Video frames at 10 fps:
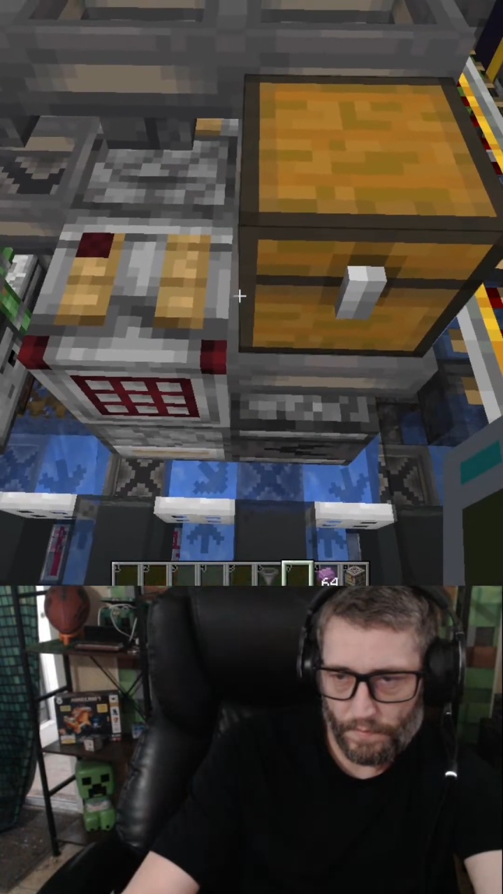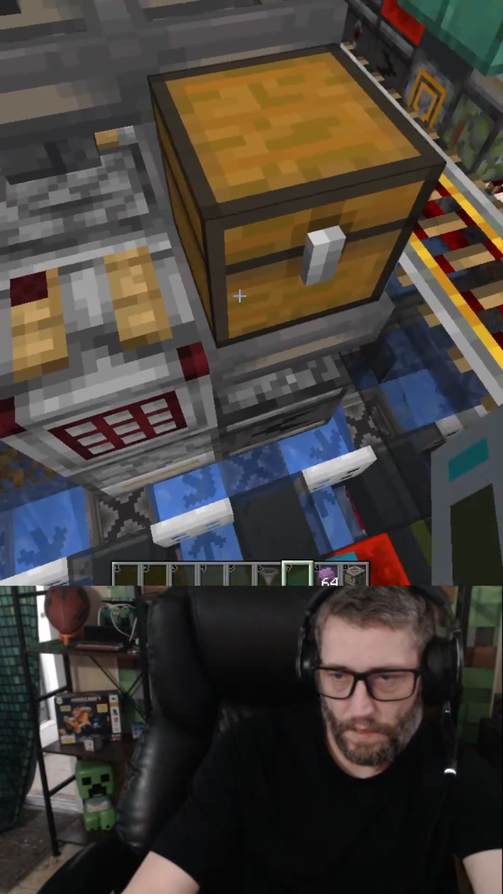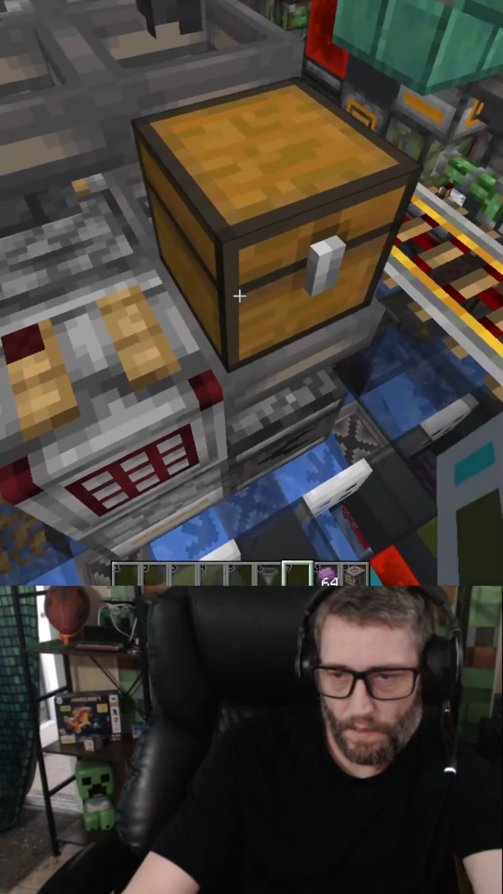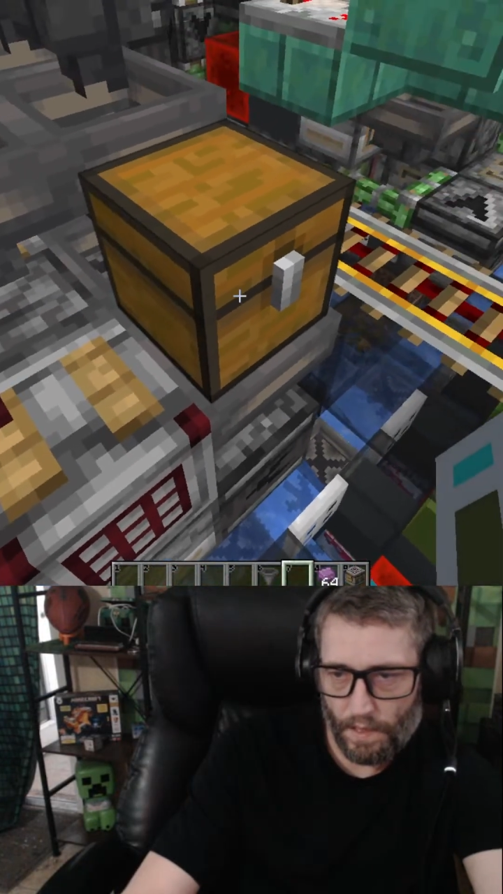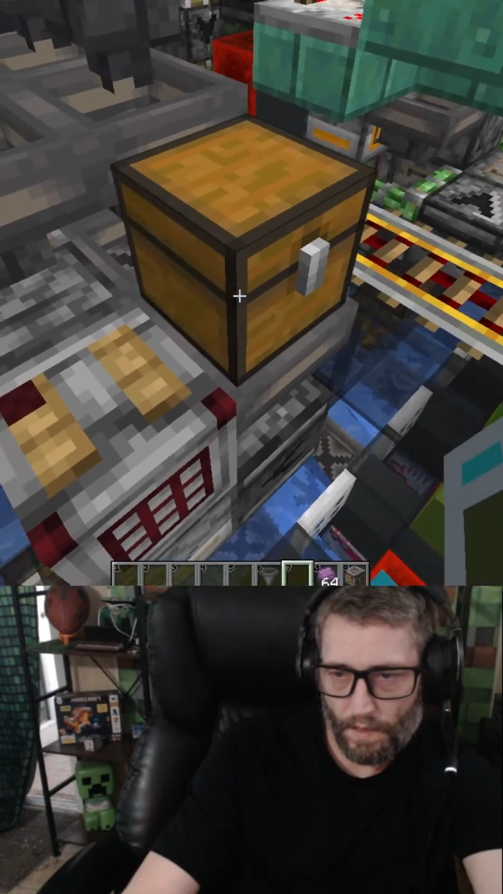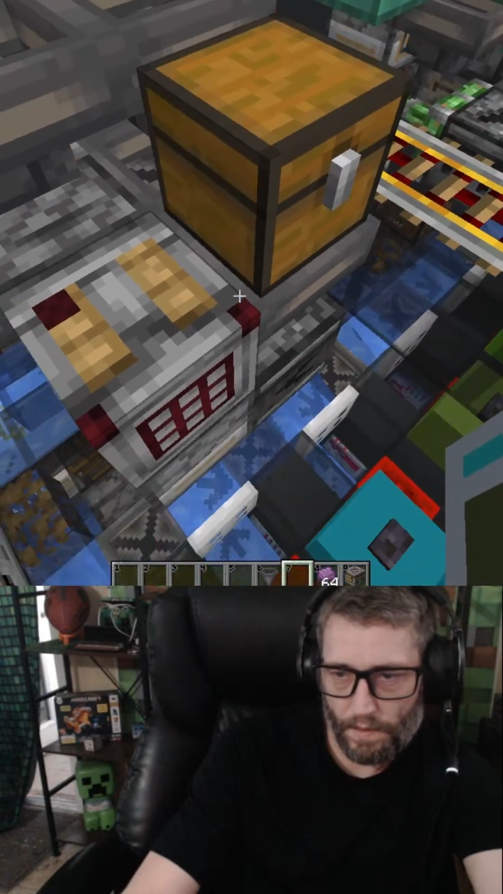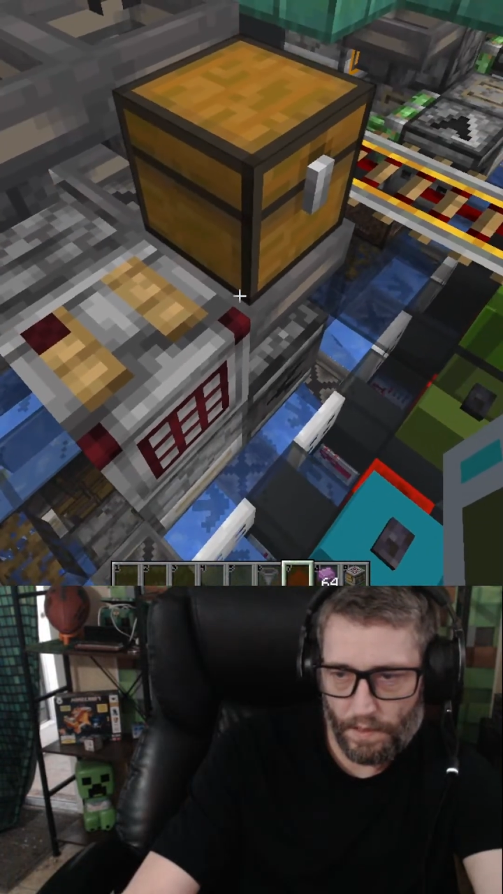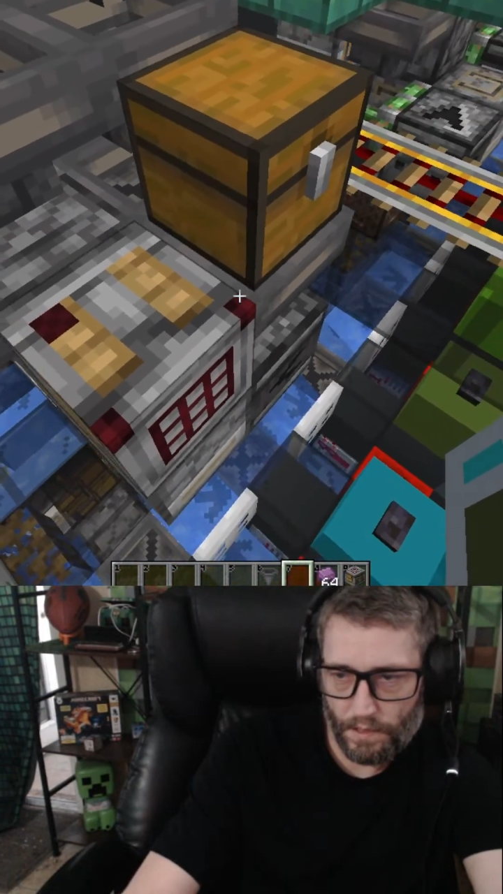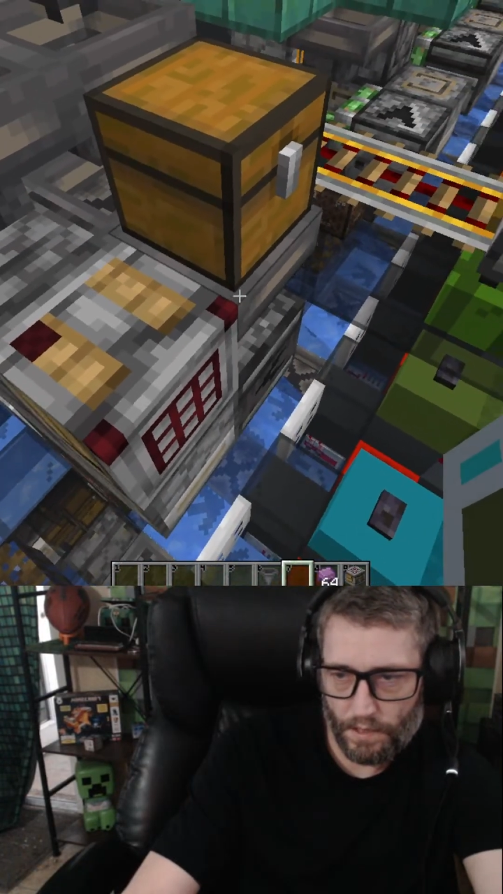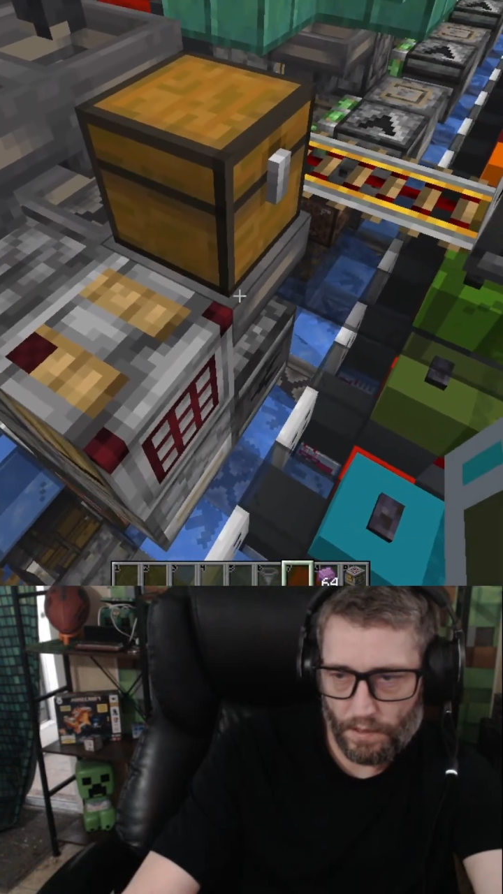Now it is.
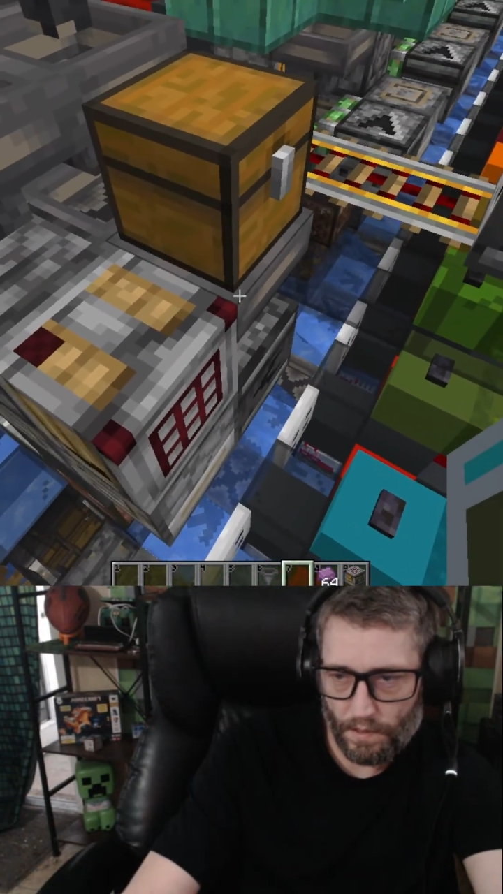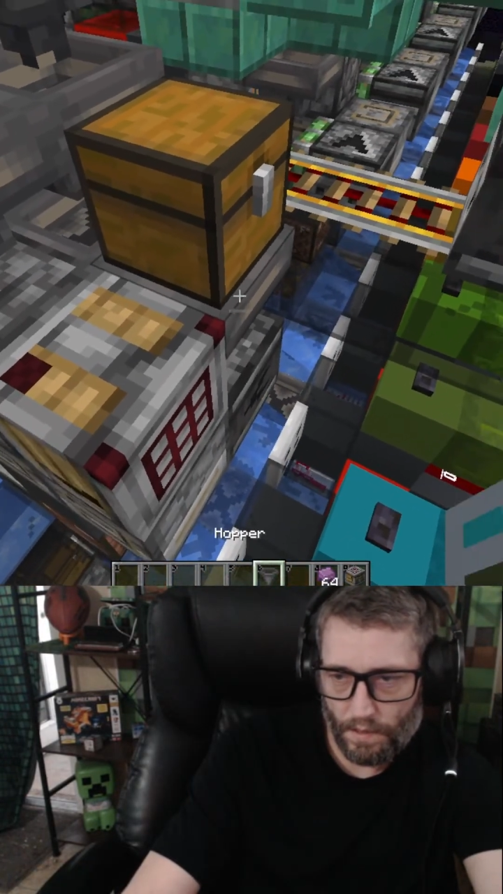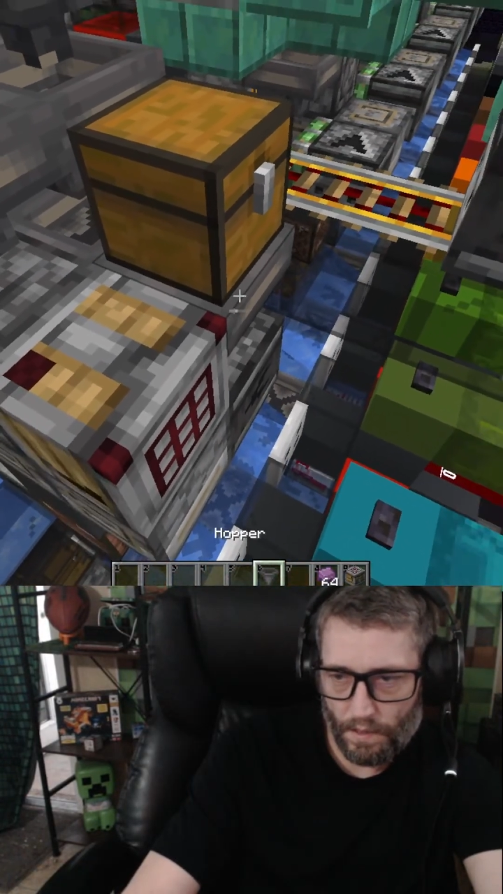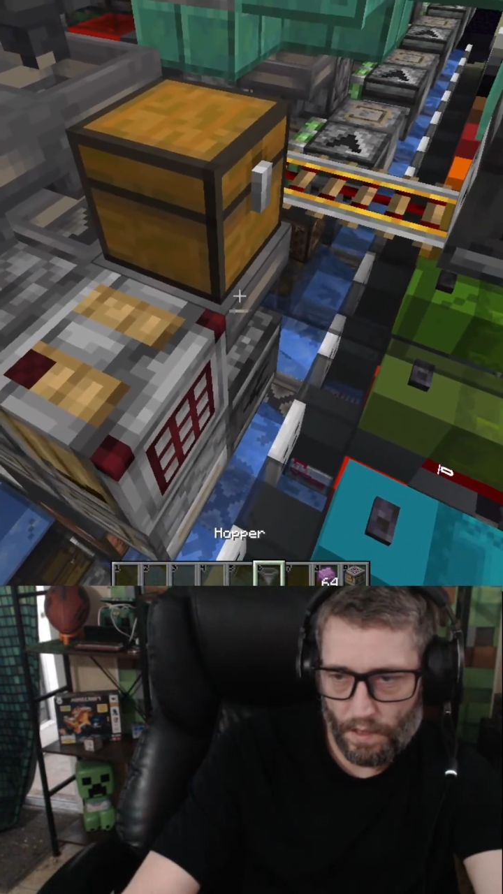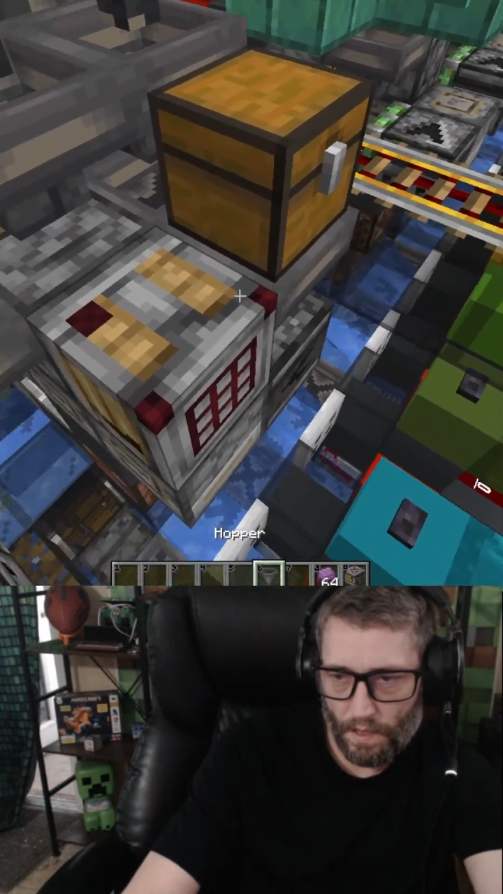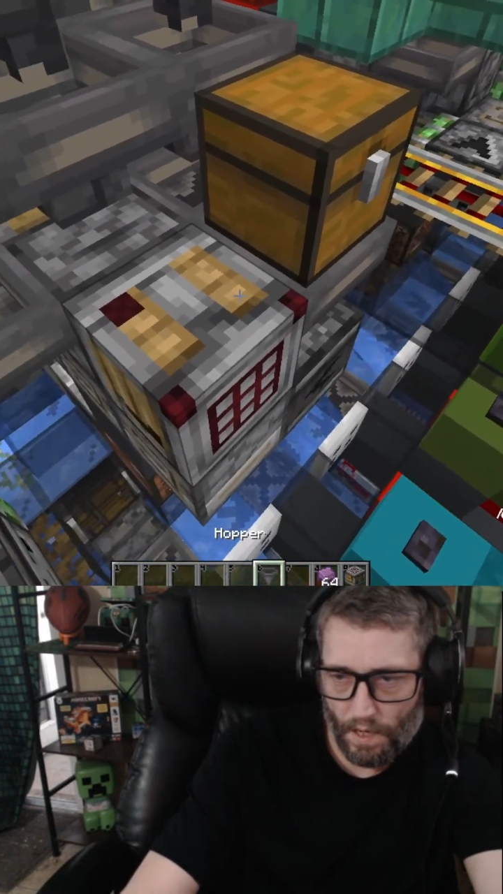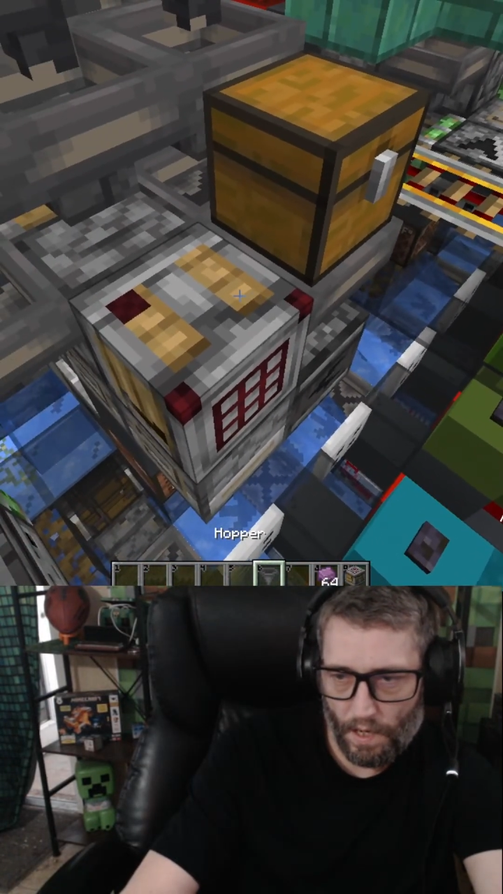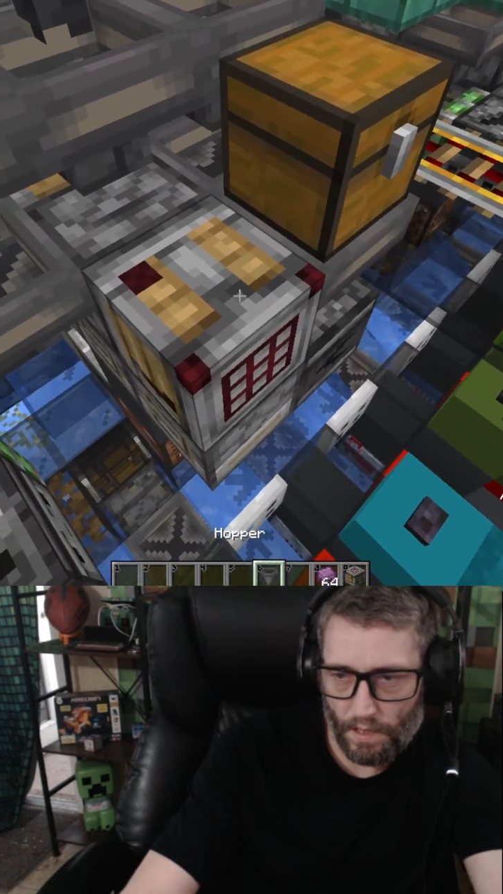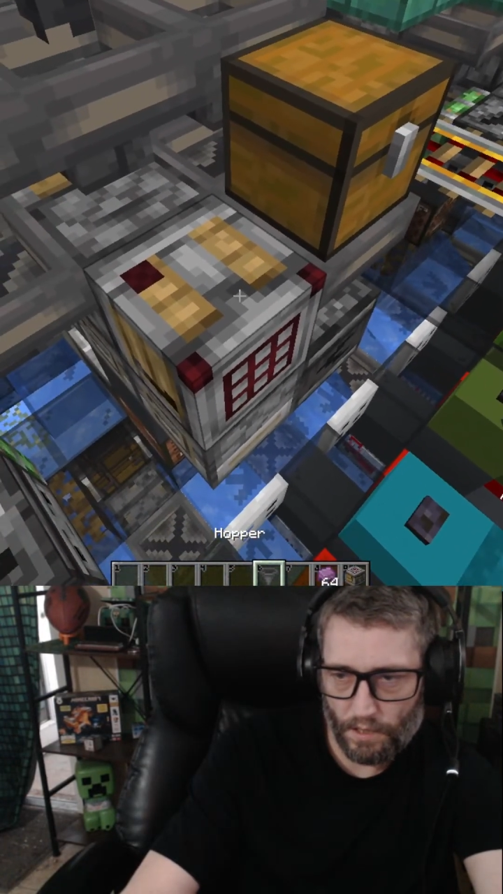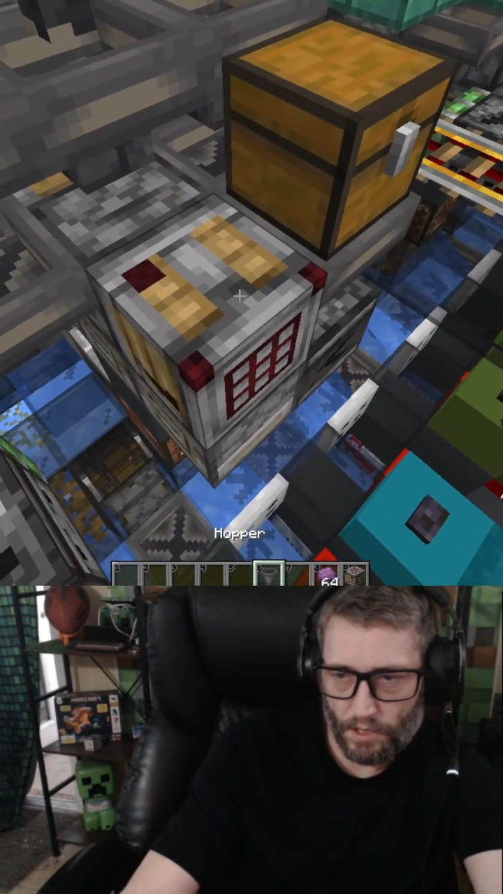And
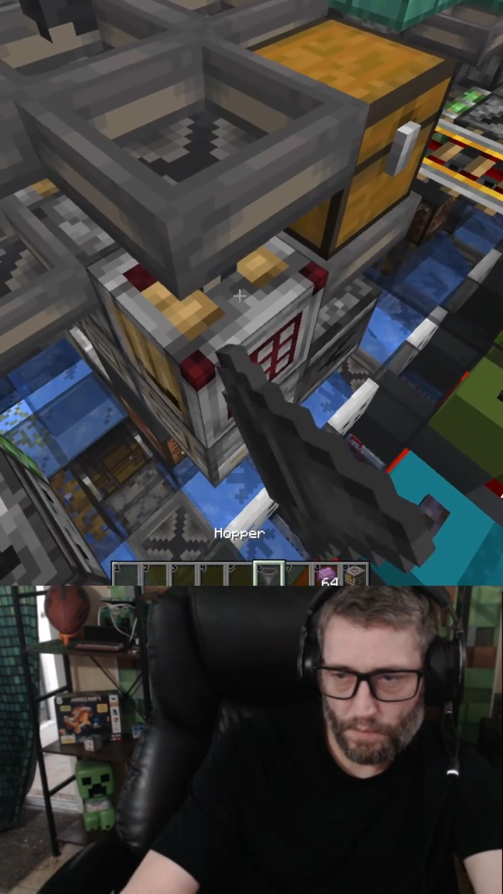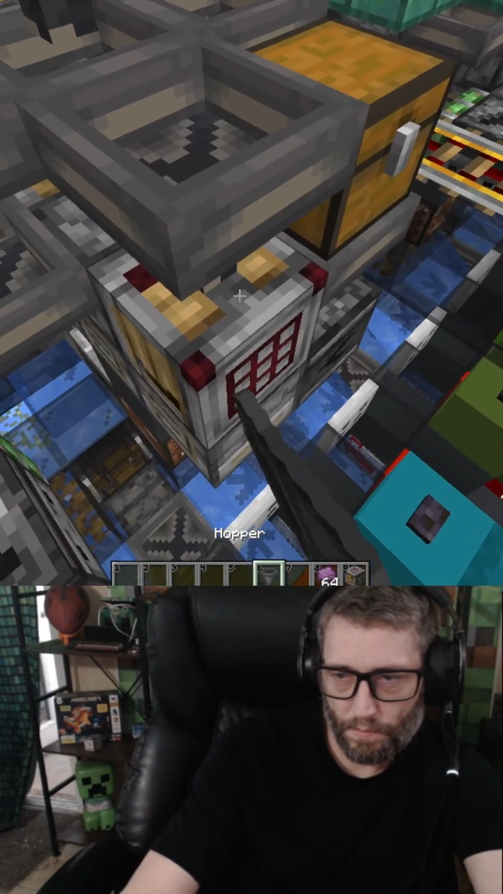let's just